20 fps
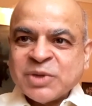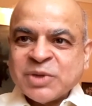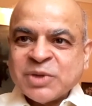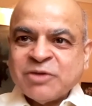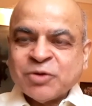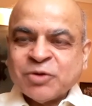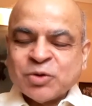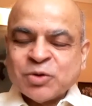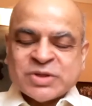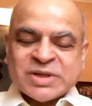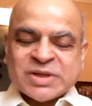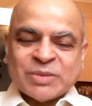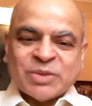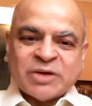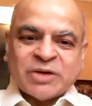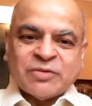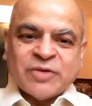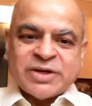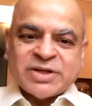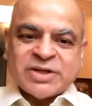If you do
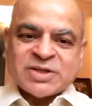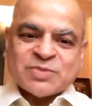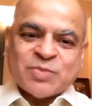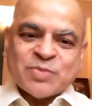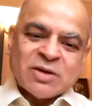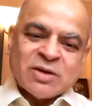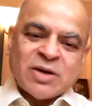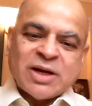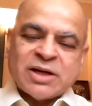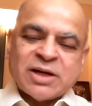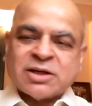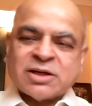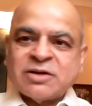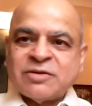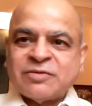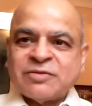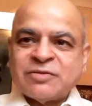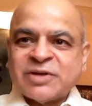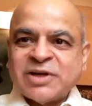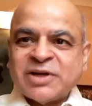something very
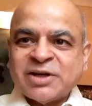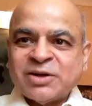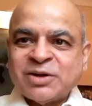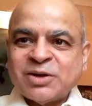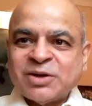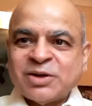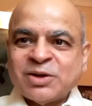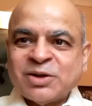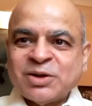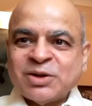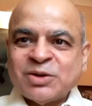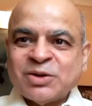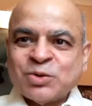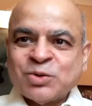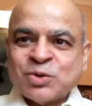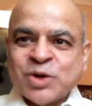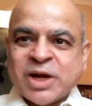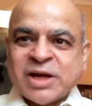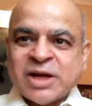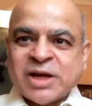speculative, then you
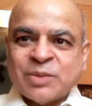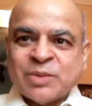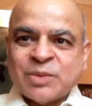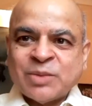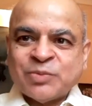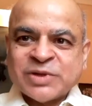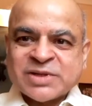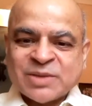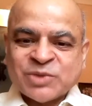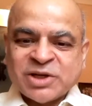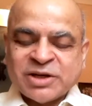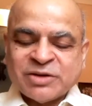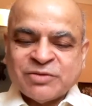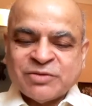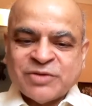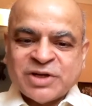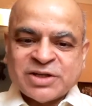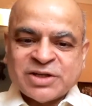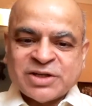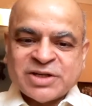could end up with
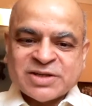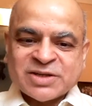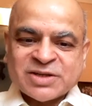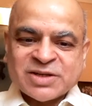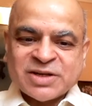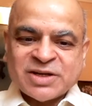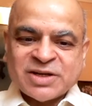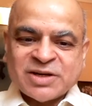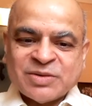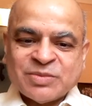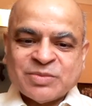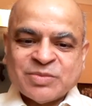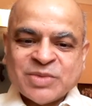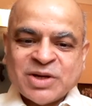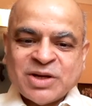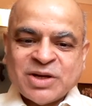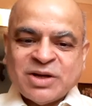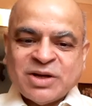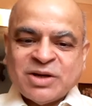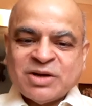something which just
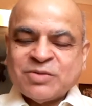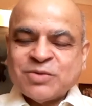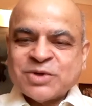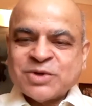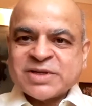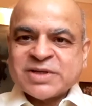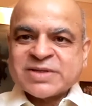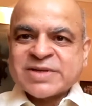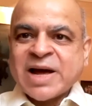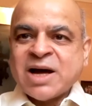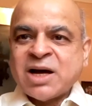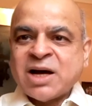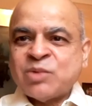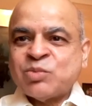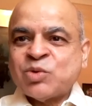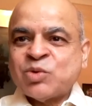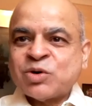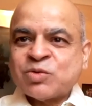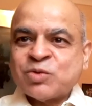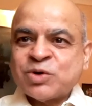was a
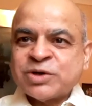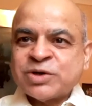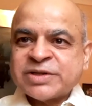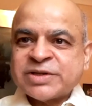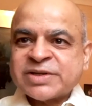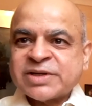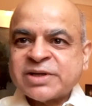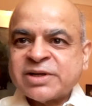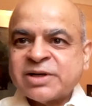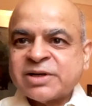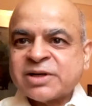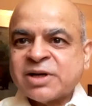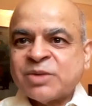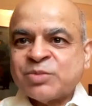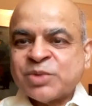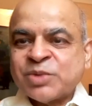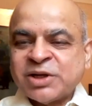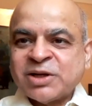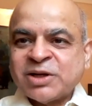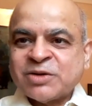scam or was a
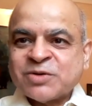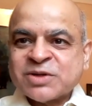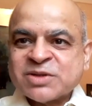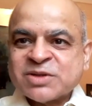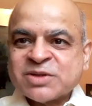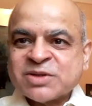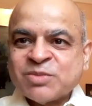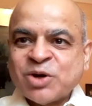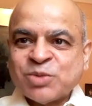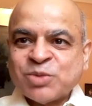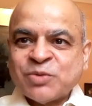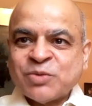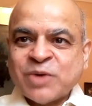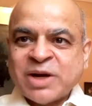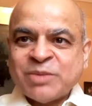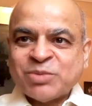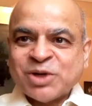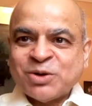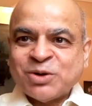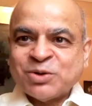company that was about to be
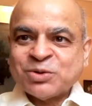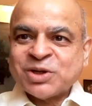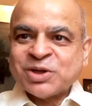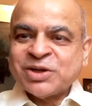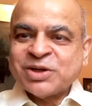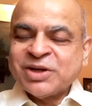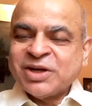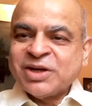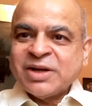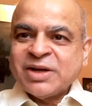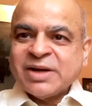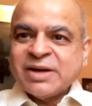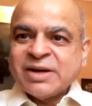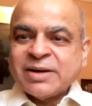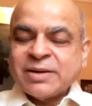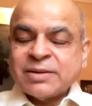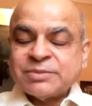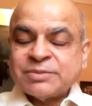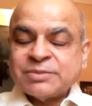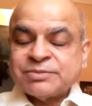wiped out,
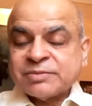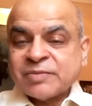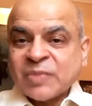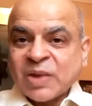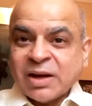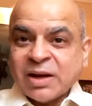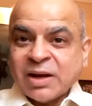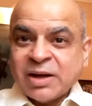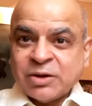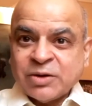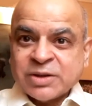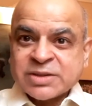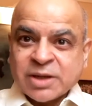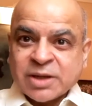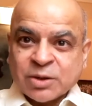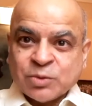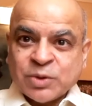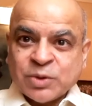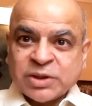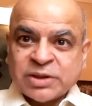and you're
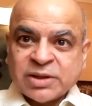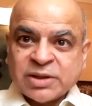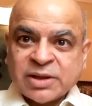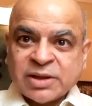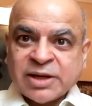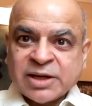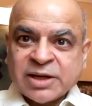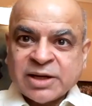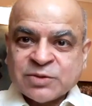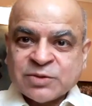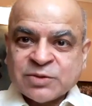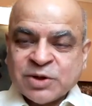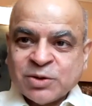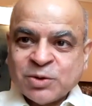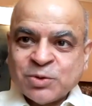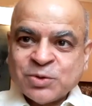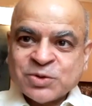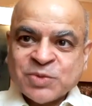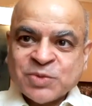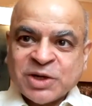stuck with it, and that's where you
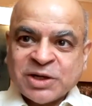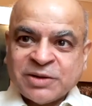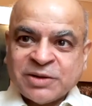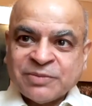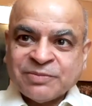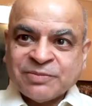lose money.